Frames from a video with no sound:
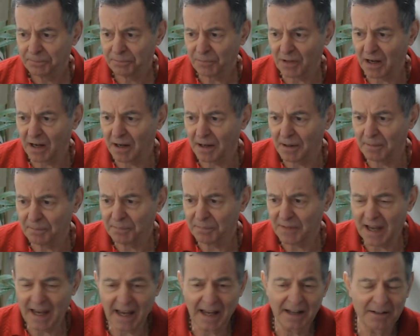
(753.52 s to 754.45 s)
Um,
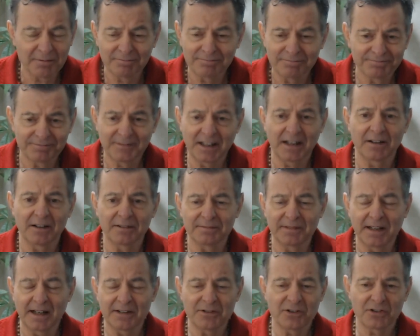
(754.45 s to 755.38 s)
and, you know,
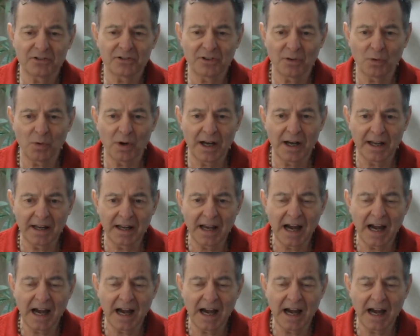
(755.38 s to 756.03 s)
that's just the way